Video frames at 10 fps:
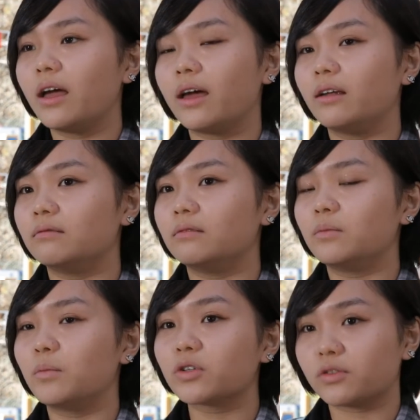And
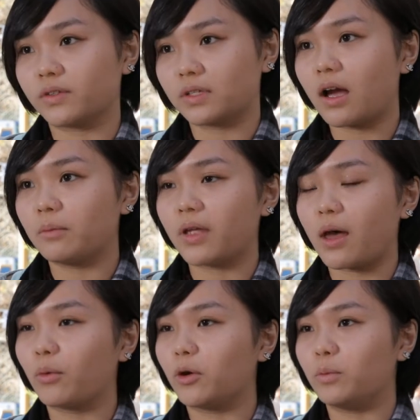most of the time,
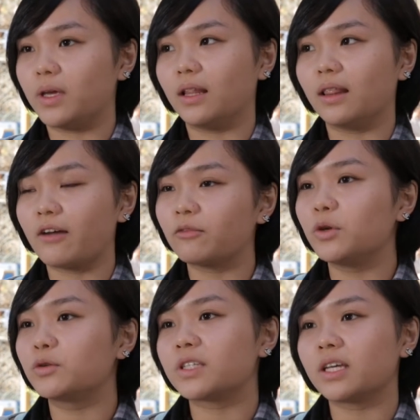there will be live
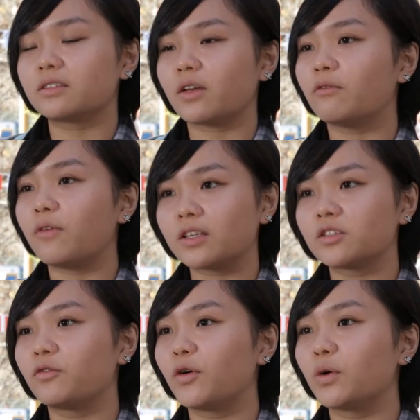music and
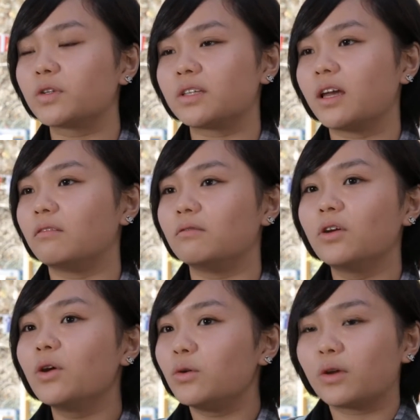festivals. And
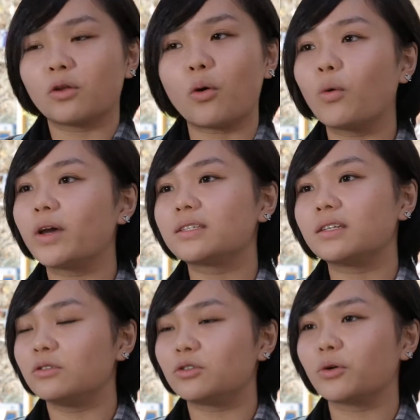you can always
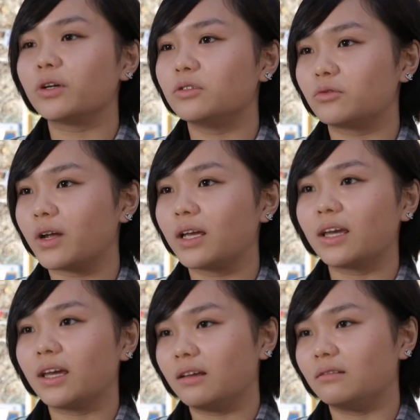enjoy a
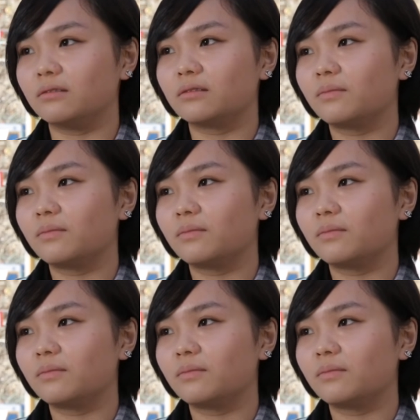drink and